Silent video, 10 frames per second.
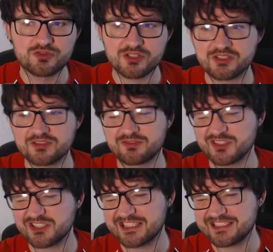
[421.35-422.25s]
So I
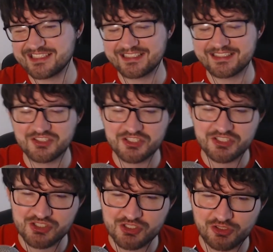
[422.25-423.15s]
first started taking an interest
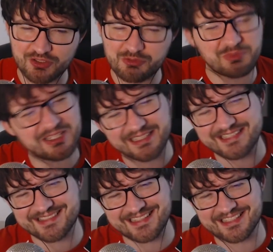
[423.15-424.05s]
in Scotland. I was a bit late
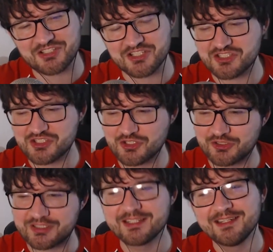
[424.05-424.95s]
to take an interest in Scotland,